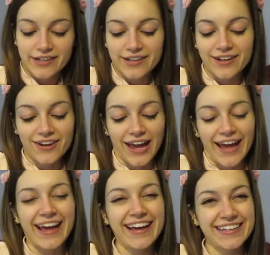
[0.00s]

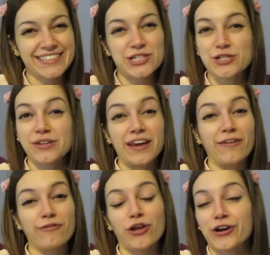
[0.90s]
Okay, did you
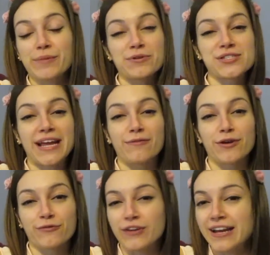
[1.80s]
leave 30% of
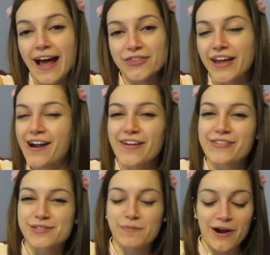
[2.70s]
your feet out there
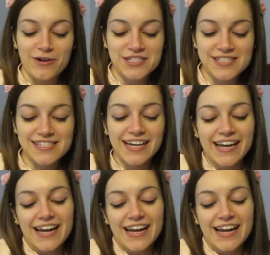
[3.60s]
on those posts?